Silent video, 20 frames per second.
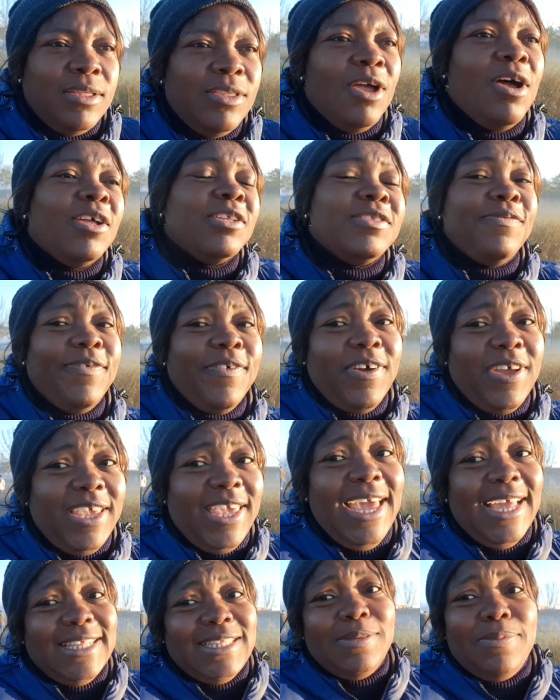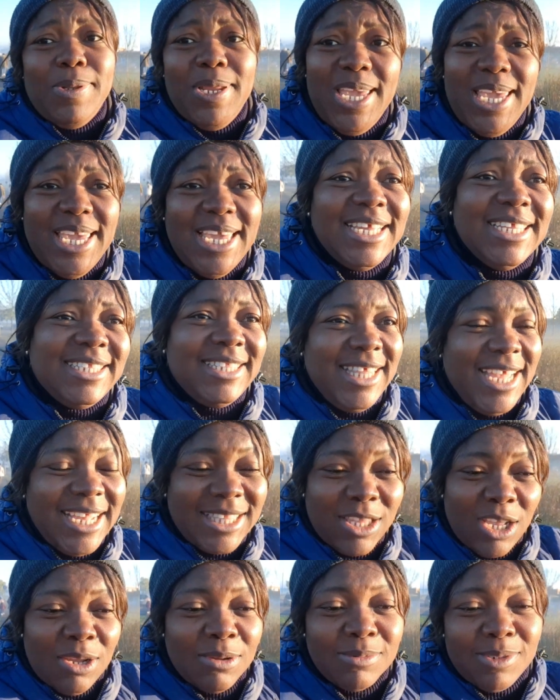Don't forget, please,
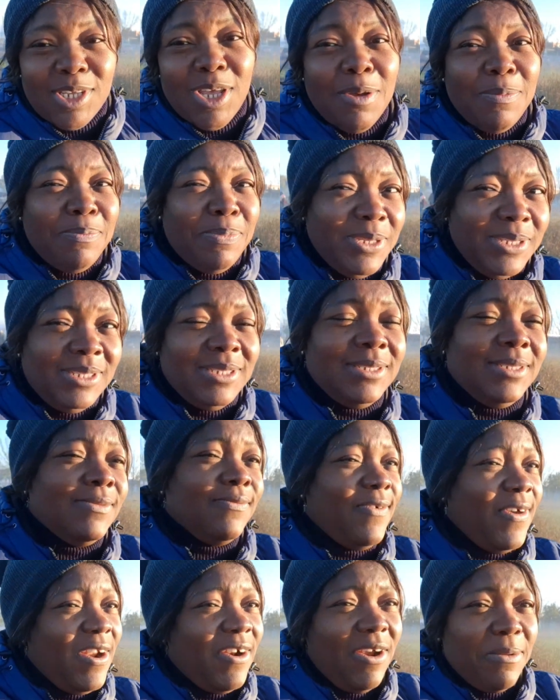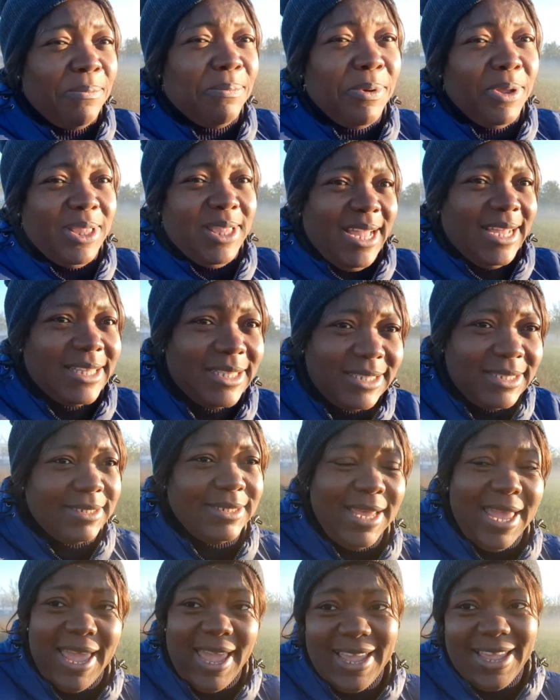that thumbs up is very important,
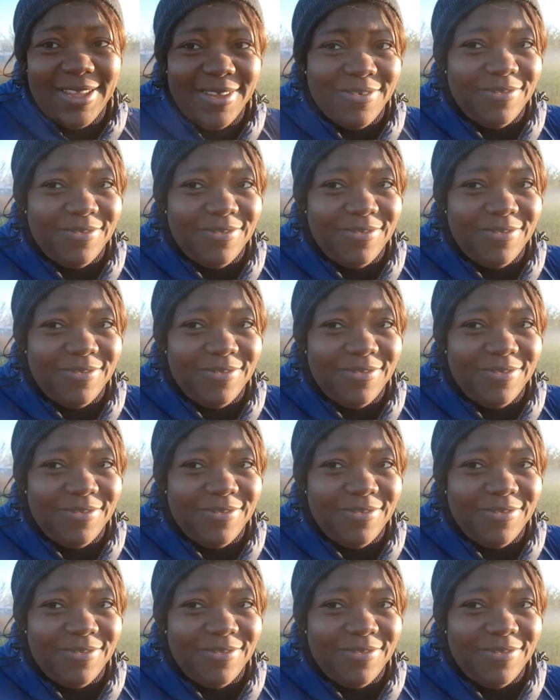eh?